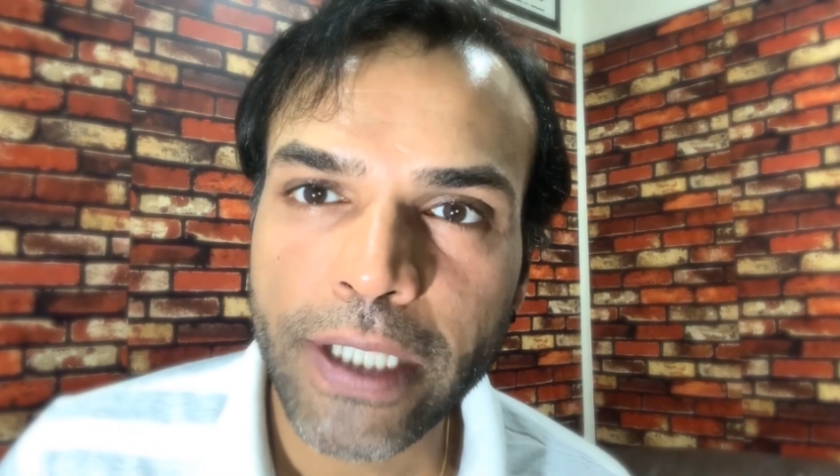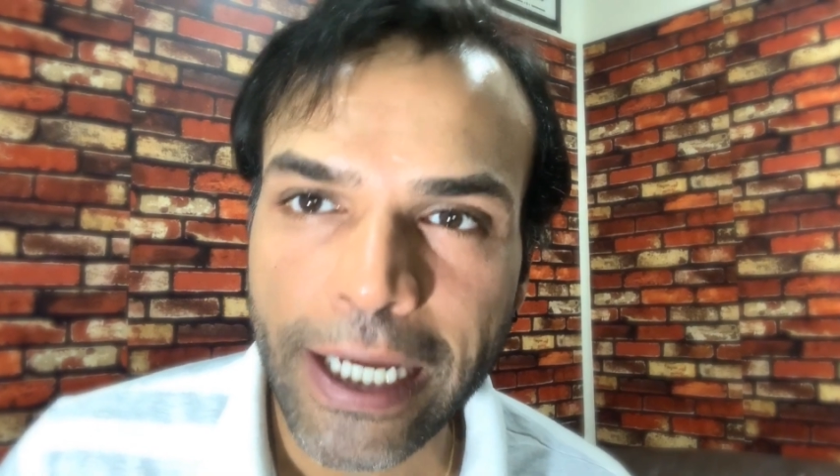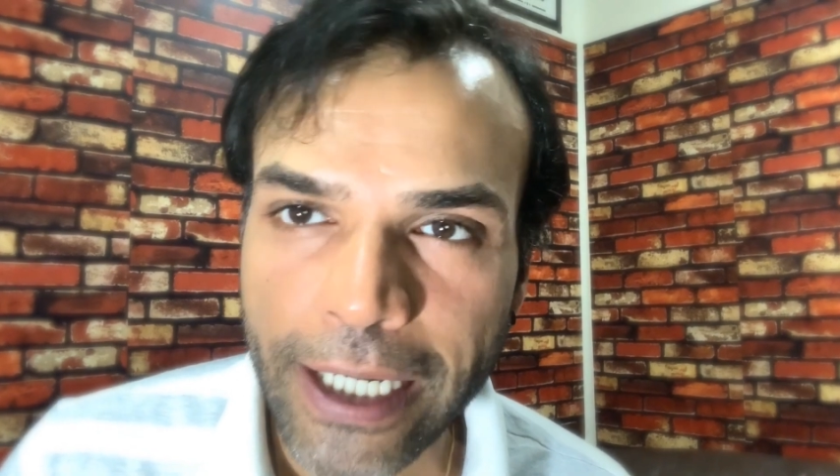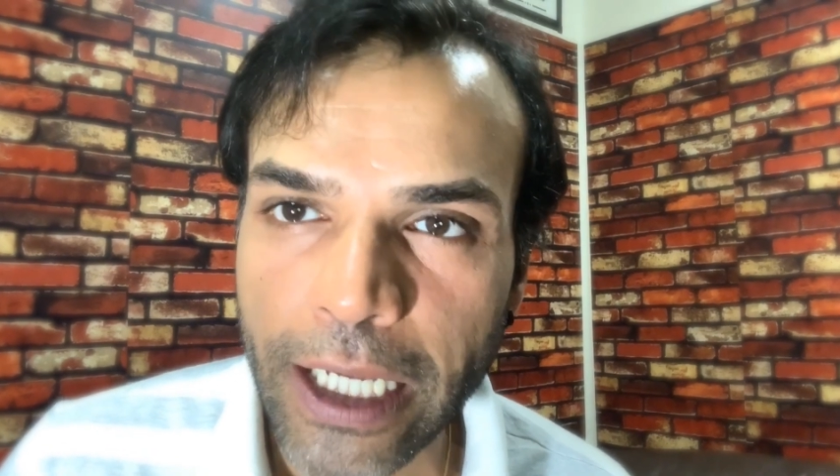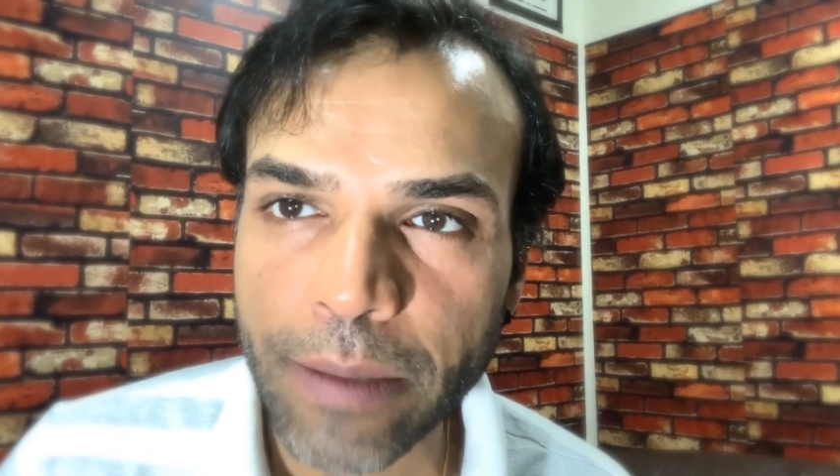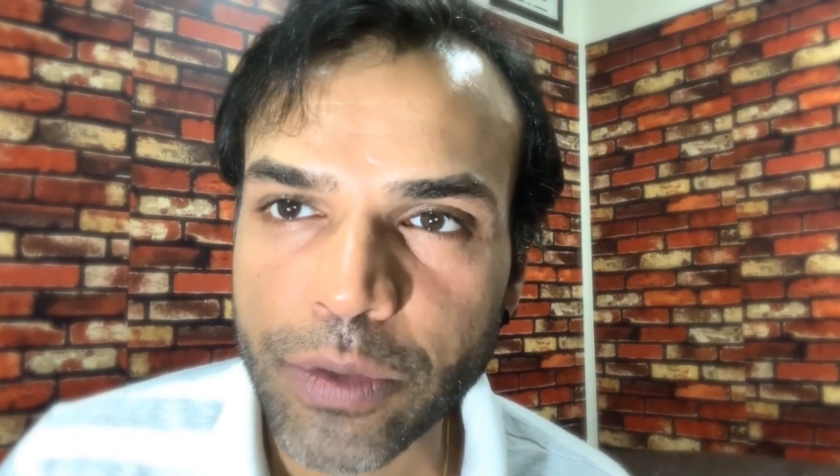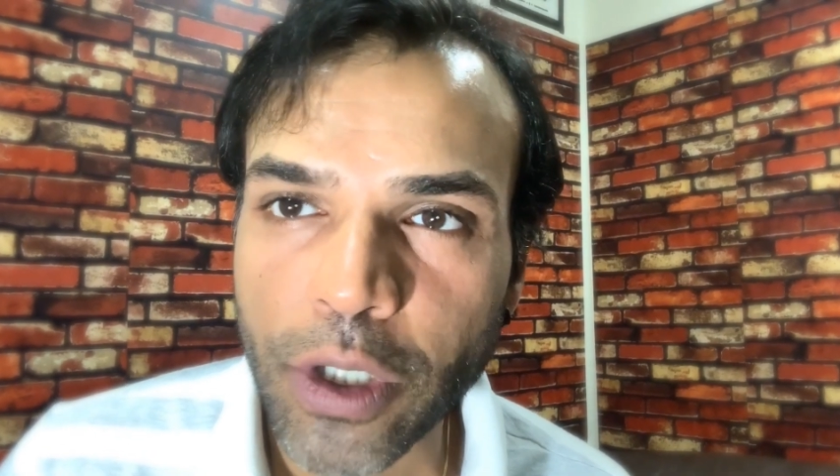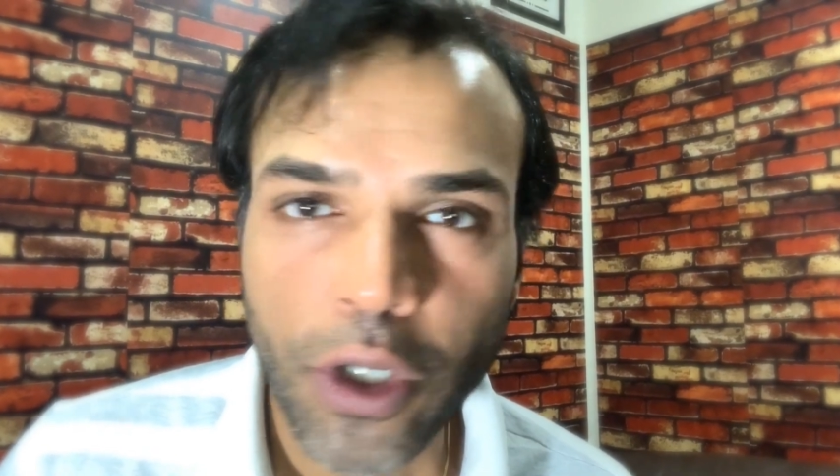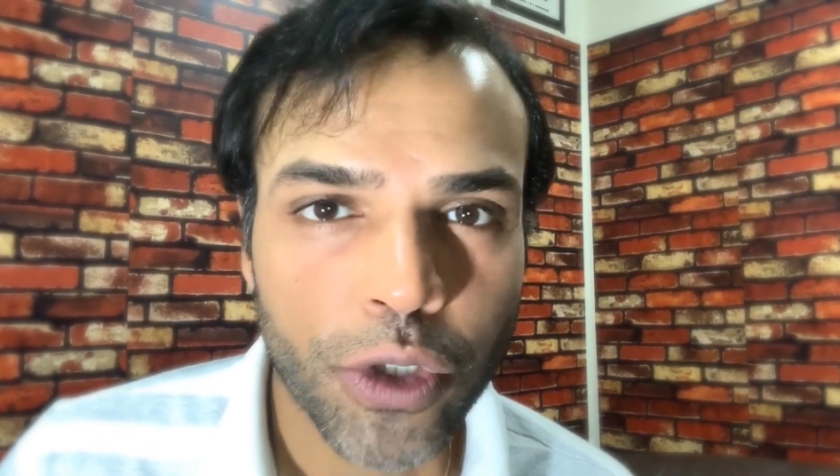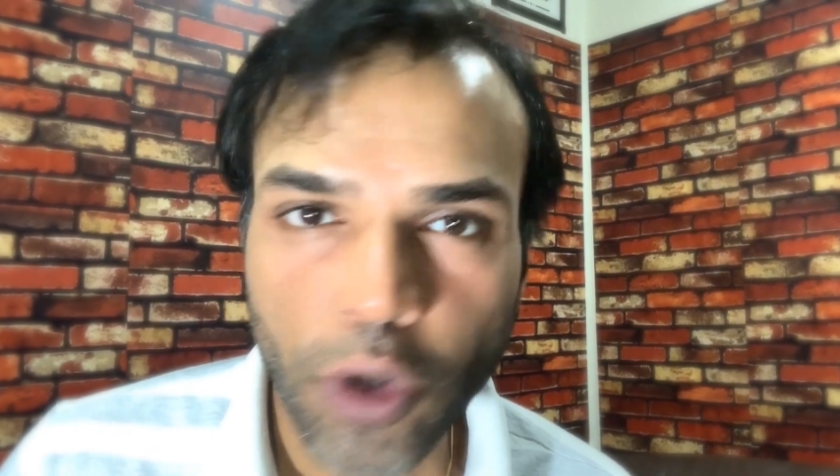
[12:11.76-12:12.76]
that claims
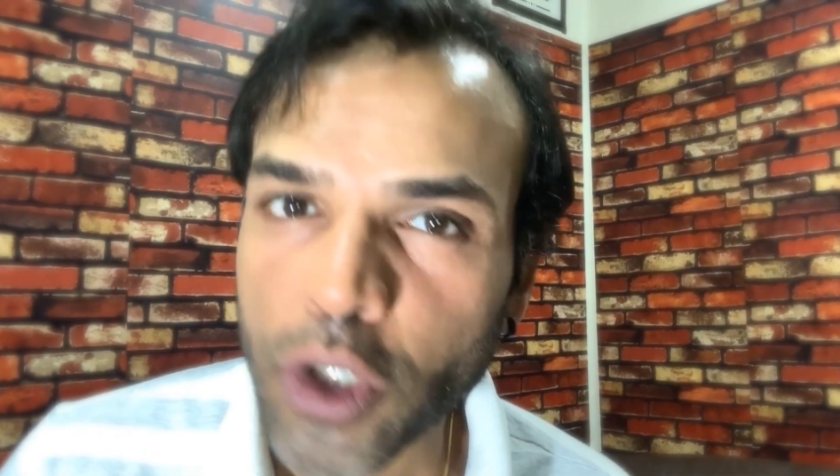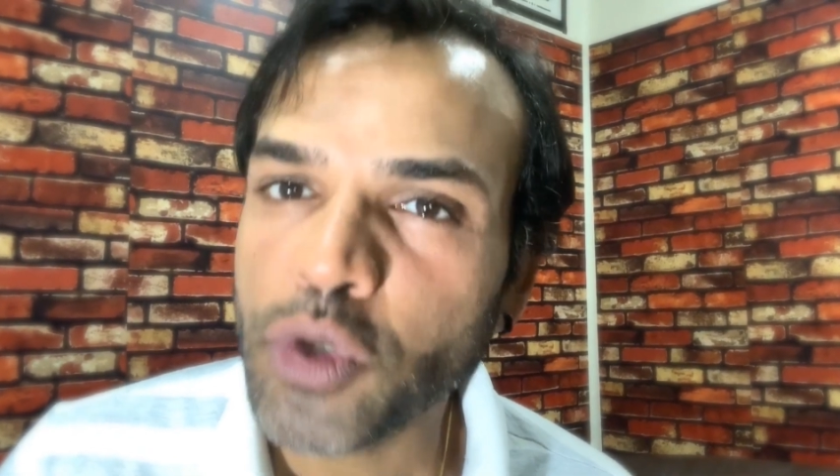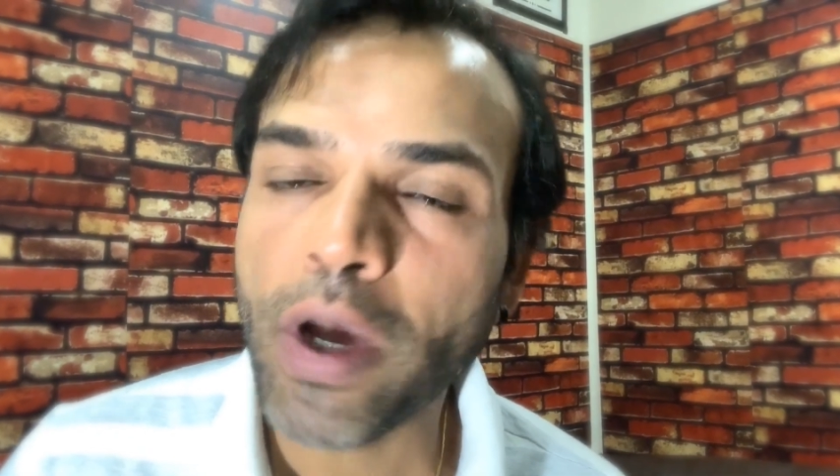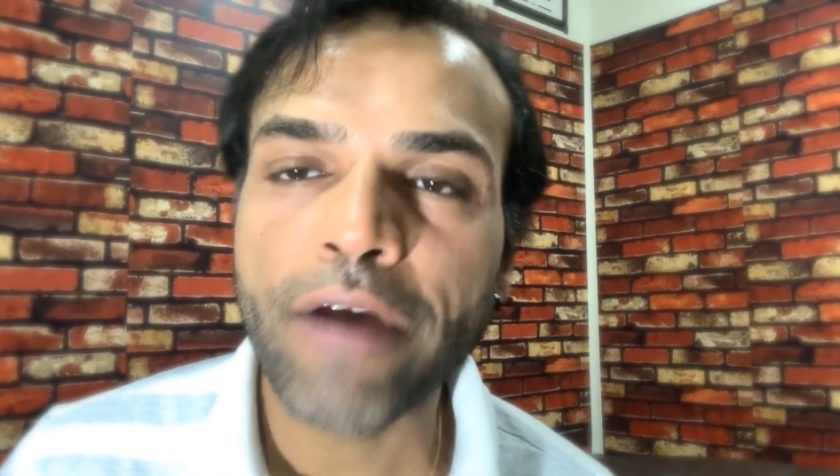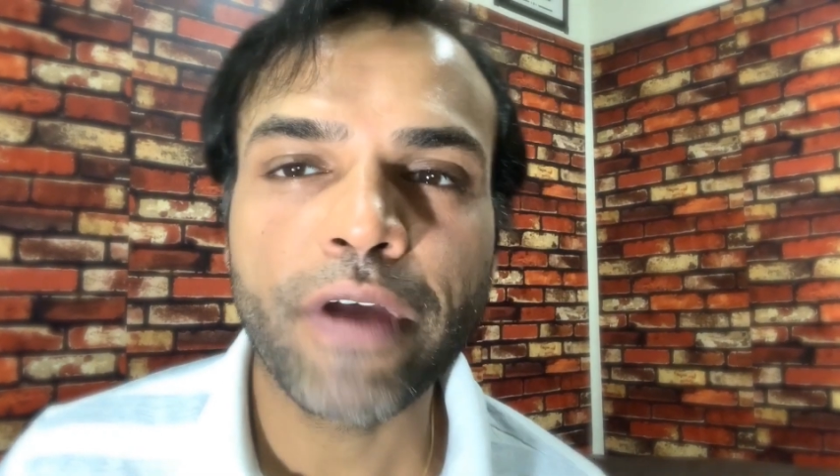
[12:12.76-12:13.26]
not to have